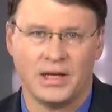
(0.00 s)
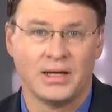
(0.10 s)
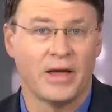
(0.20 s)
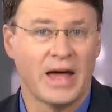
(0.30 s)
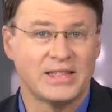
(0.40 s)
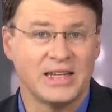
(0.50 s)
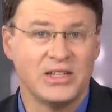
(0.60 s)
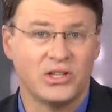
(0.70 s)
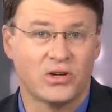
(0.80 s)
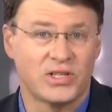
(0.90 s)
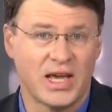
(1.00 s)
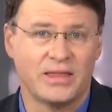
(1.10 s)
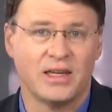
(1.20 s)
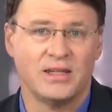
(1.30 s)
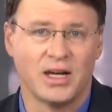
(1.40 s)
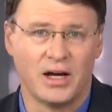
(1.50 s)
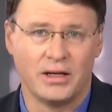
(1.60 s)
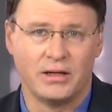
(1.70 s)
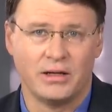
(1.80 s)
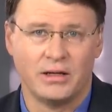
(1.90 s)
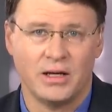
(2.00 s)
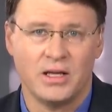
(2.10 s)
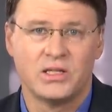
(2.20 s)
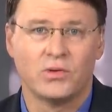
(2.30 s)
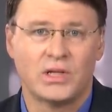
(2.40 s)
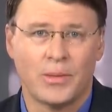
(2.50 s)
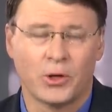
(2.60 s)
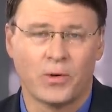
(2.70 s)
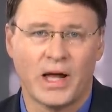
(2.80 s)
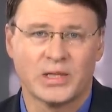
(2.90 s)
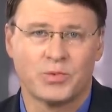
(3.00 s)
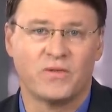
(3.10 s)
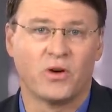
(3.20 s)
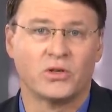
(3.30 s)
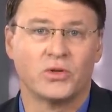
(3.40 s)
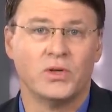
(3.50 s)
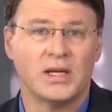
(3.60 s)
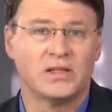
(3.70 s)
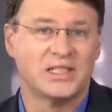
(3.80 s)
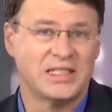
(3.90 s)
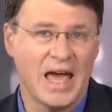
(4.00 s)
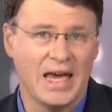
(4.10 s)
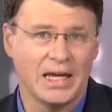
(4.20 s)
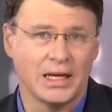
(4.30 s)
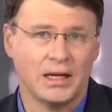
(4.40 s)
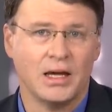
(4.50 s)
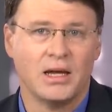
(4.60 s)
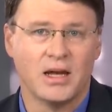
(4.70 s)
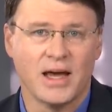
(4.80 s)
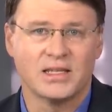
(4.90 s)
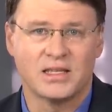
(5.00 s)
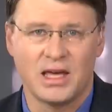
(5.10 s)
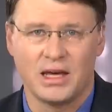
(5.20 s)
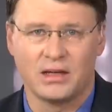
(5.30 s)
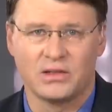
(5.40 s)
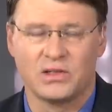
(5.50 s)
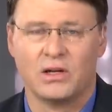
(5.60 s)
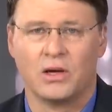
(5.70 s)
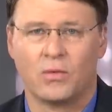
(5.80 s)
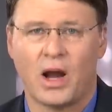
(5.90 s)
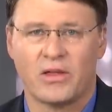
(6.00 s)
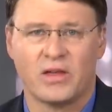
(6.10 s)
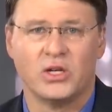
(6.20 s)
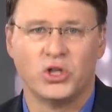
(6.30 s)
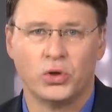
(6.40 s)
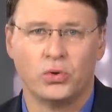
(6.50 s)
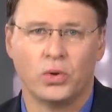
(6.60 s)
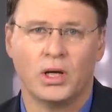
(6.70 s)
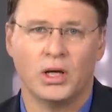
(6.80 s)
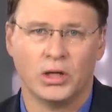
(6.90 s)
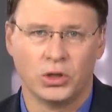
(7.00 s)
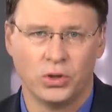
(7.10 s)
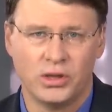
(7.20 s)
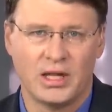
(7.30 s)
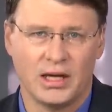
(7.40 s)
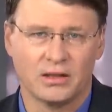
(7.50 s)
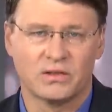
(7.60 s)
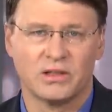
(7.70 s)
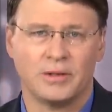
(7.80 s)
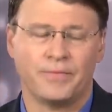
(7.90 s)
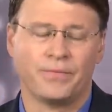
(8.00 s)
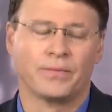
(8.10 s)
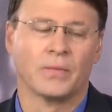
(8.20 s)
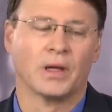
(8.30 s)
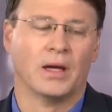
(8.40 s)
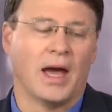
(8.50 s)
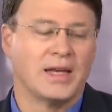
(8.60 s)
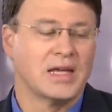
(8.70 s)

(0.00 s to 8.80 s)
Now, that's easier said than done, so Democrats prefer to say nice things rather than do good things. And